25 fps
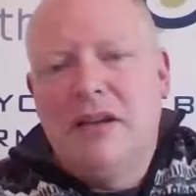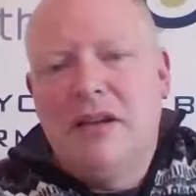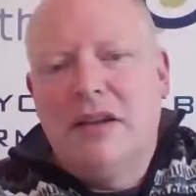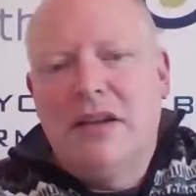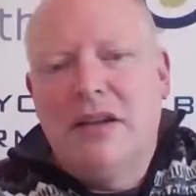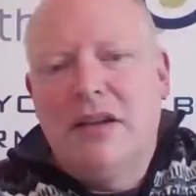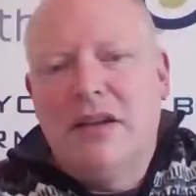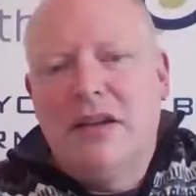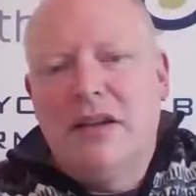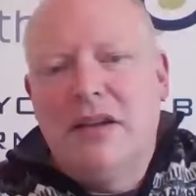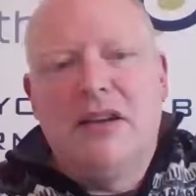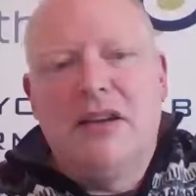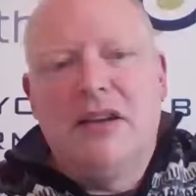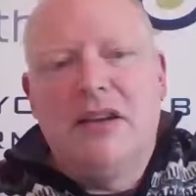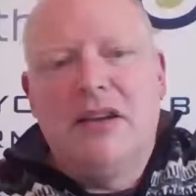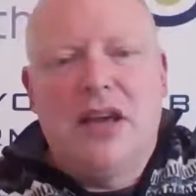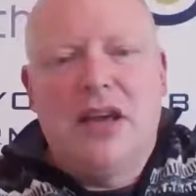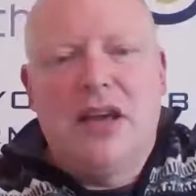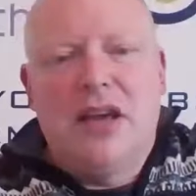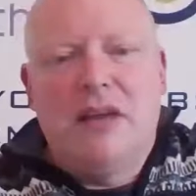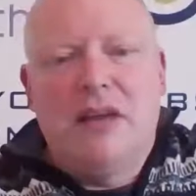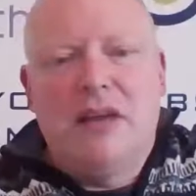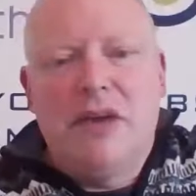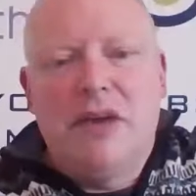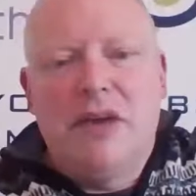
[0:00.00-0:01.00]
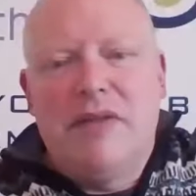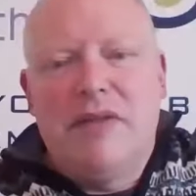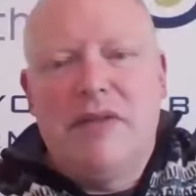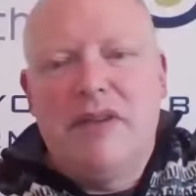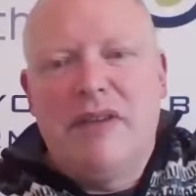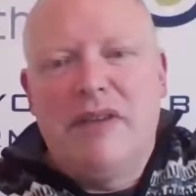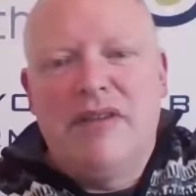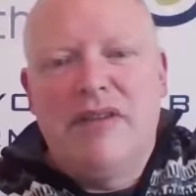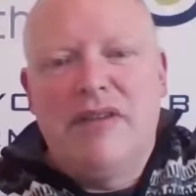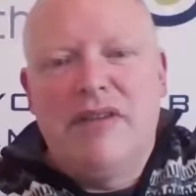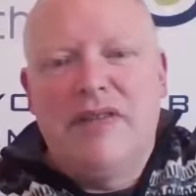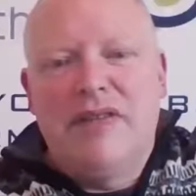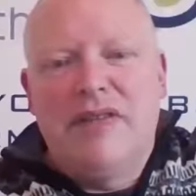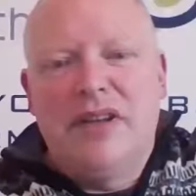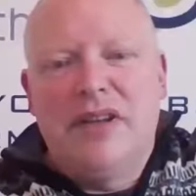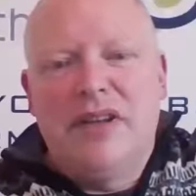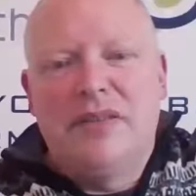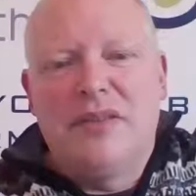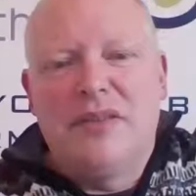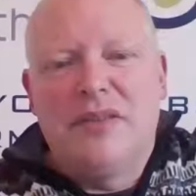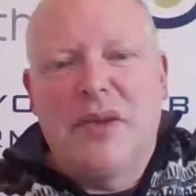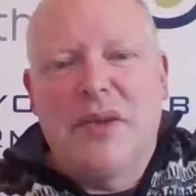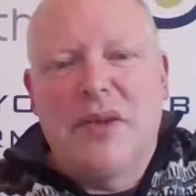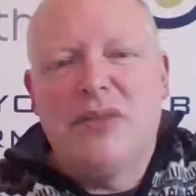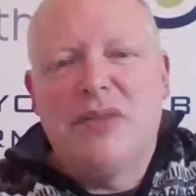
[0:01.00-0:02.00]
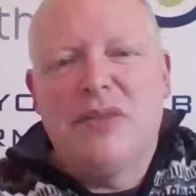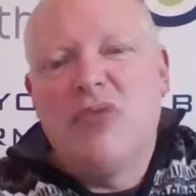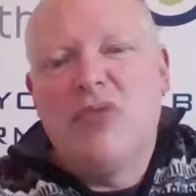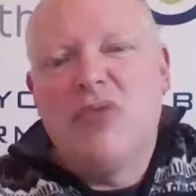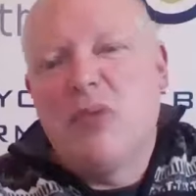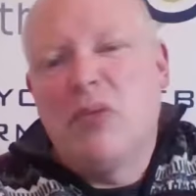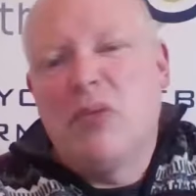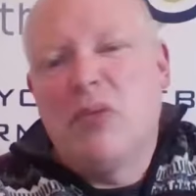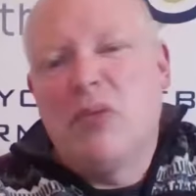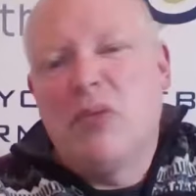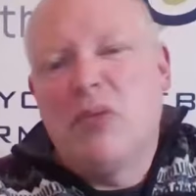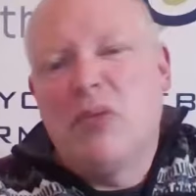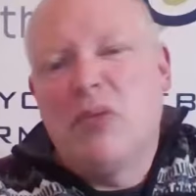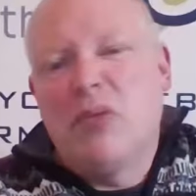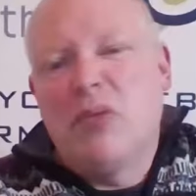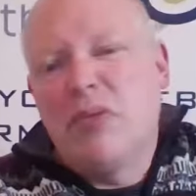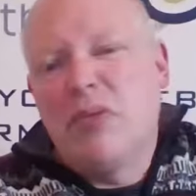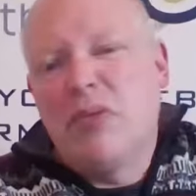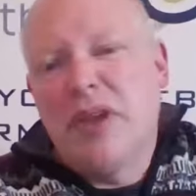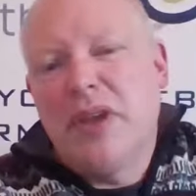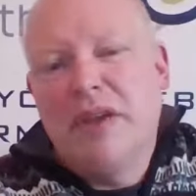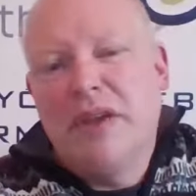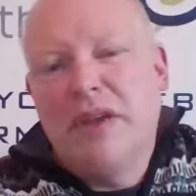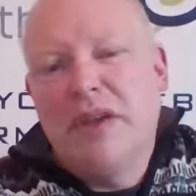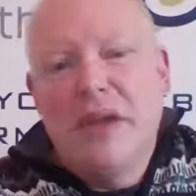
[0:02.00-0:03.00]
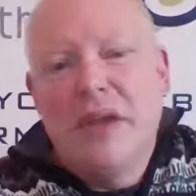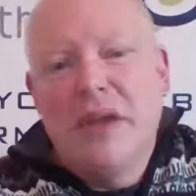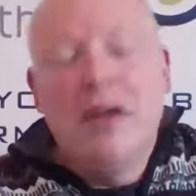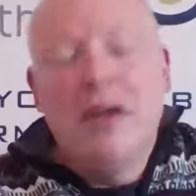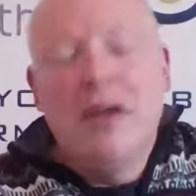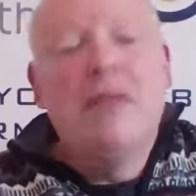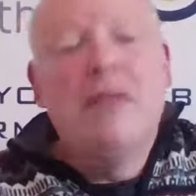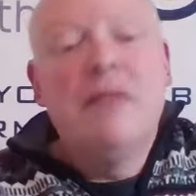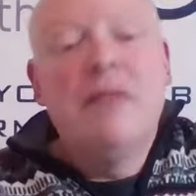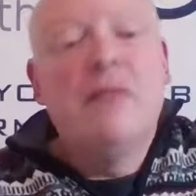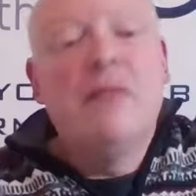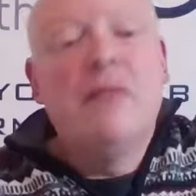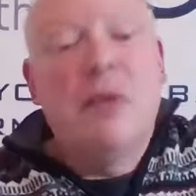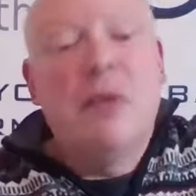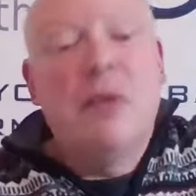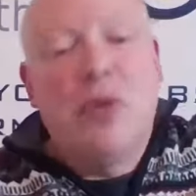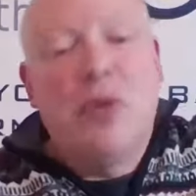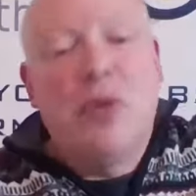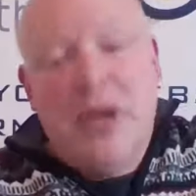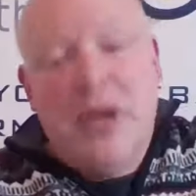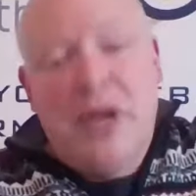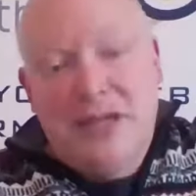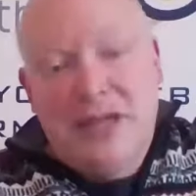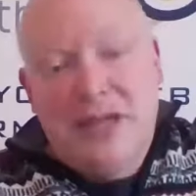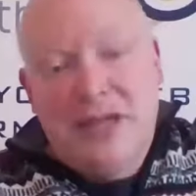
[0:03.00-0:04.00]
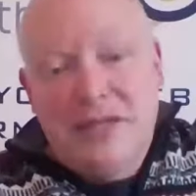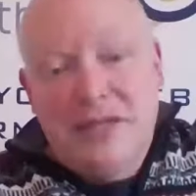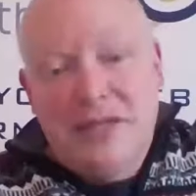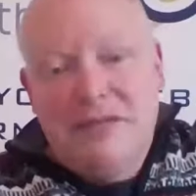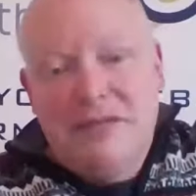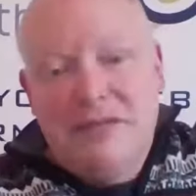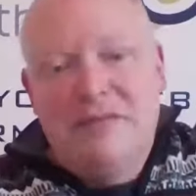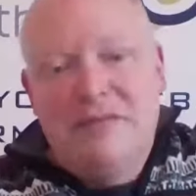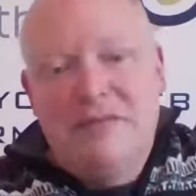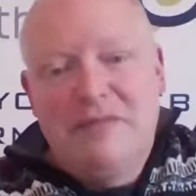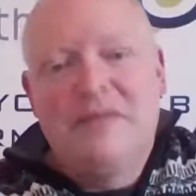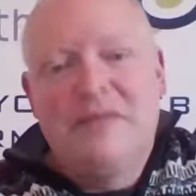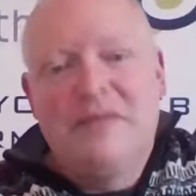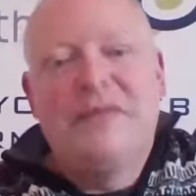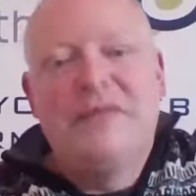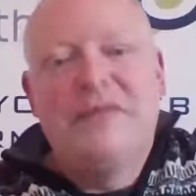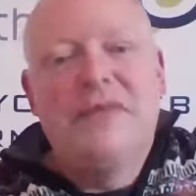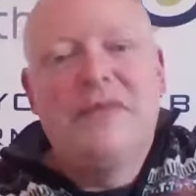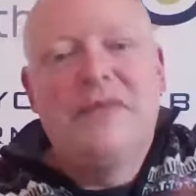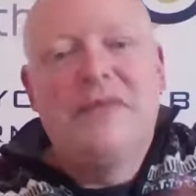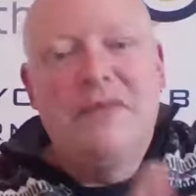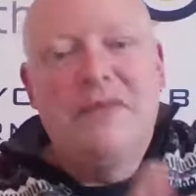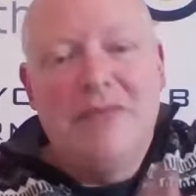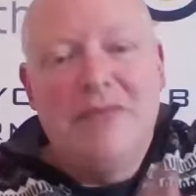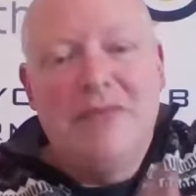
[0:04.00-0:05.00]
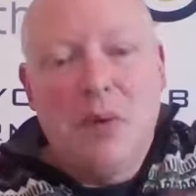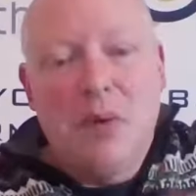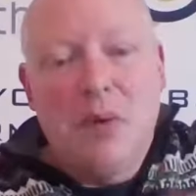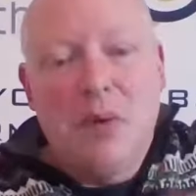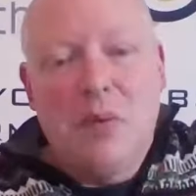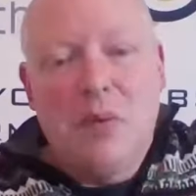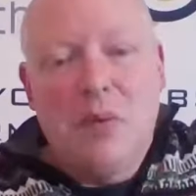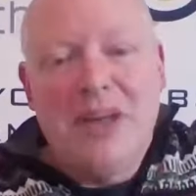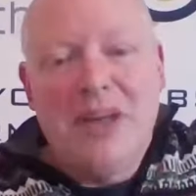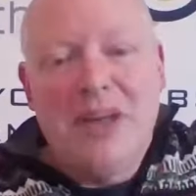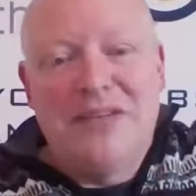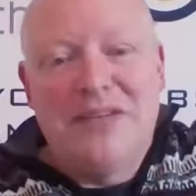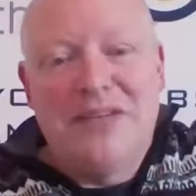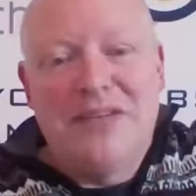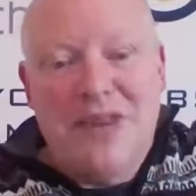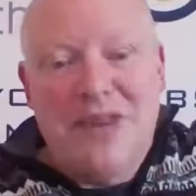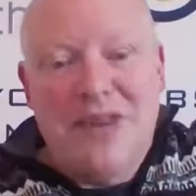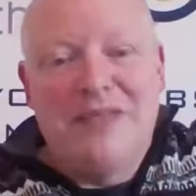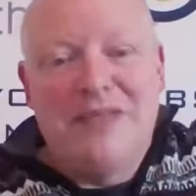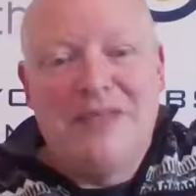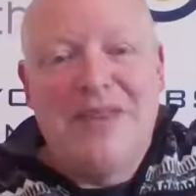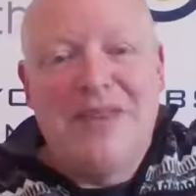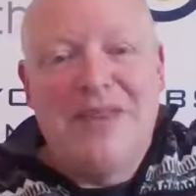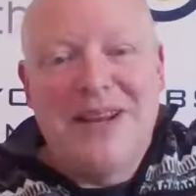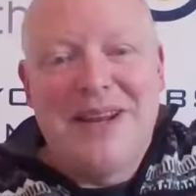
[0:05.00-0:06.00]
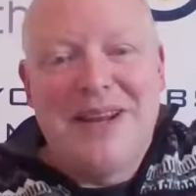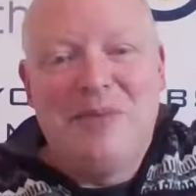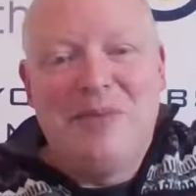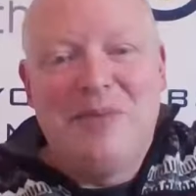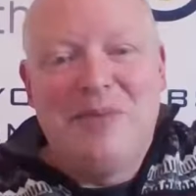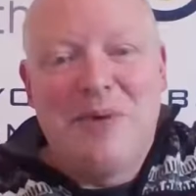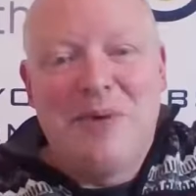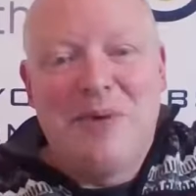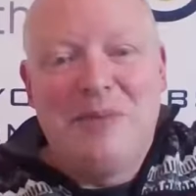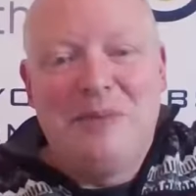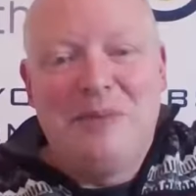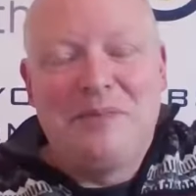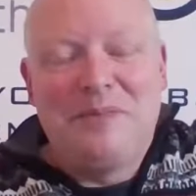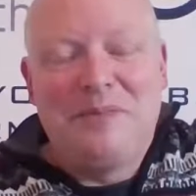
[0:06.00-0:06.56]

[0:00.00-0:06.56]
Now you can get away with like 15, 20 probably. My point is, no one waits for anything anymore.